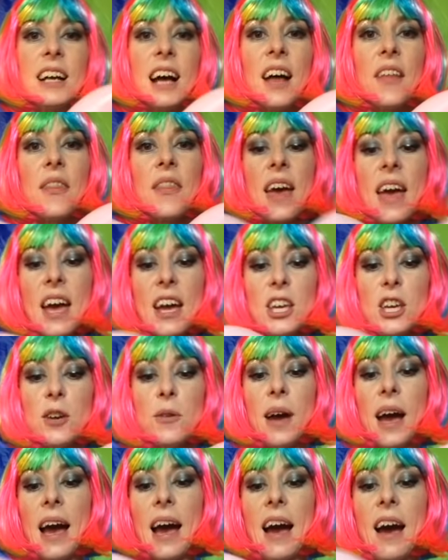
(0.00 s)
And there
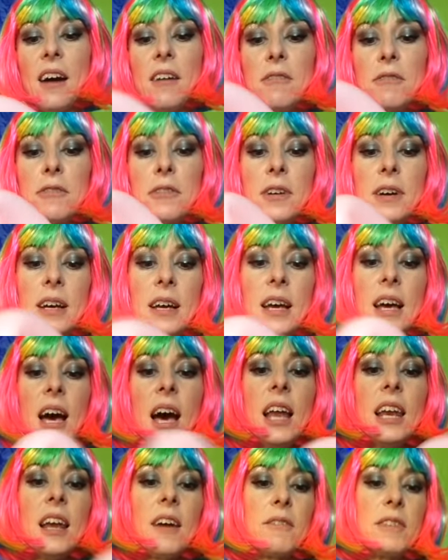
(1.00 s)
you have
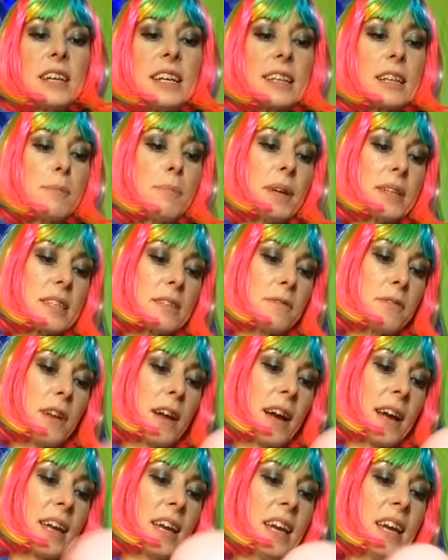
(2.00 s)
a lovely little
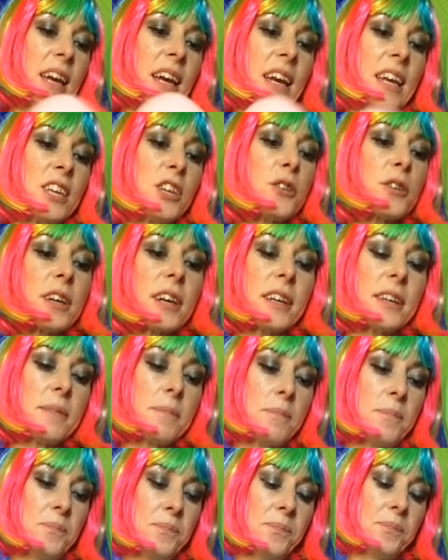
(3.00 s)
butterfly. You
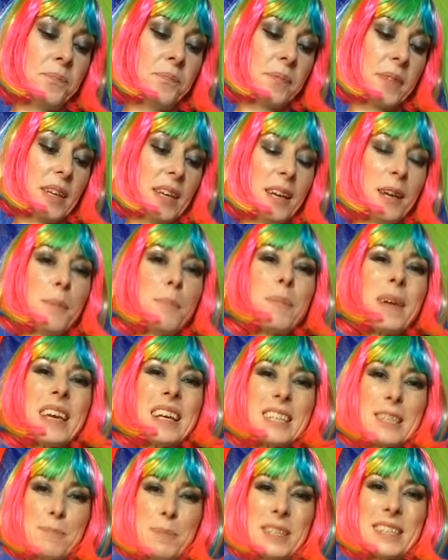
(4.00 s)
can be
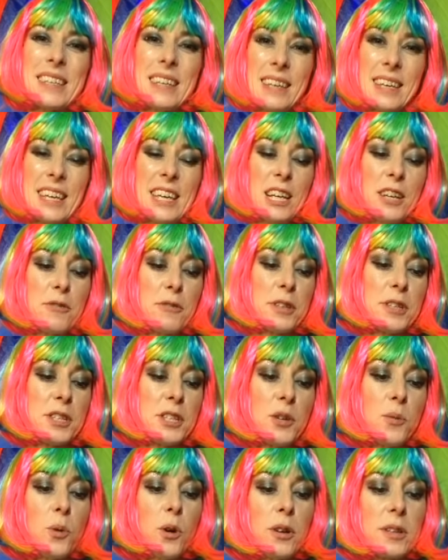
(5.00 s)
as particular as
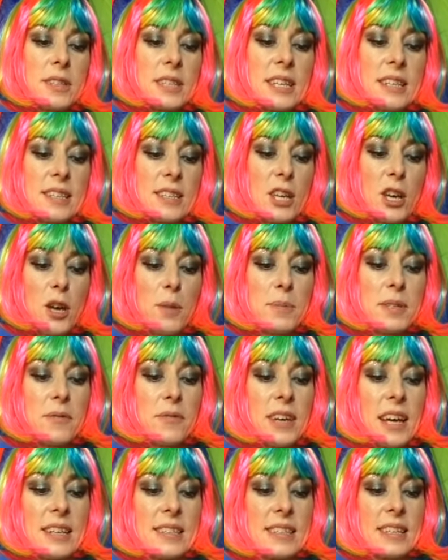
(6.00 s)
you want in terms
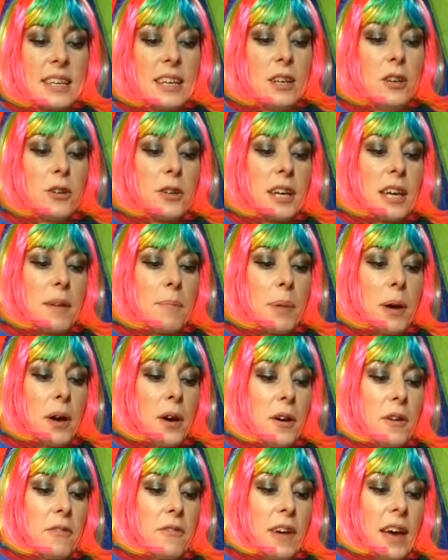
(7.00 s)
of getting it looking
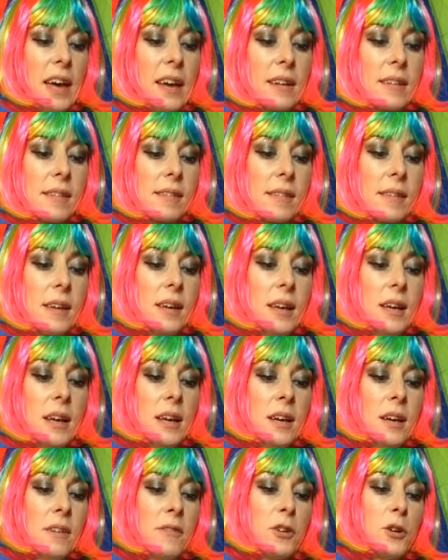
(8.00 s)
perfect.
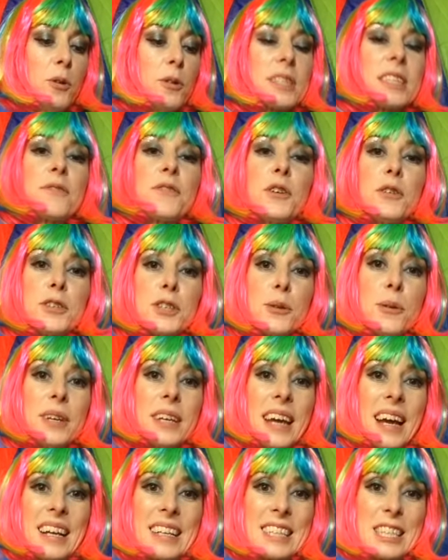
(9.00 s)
Of course, if you're doing
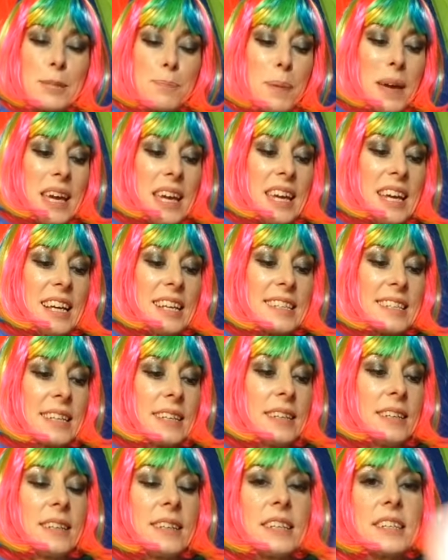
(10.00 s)
it at speed,
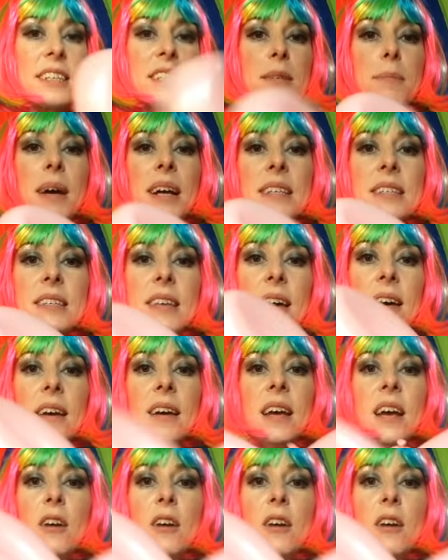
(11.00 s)
that doesn't matter.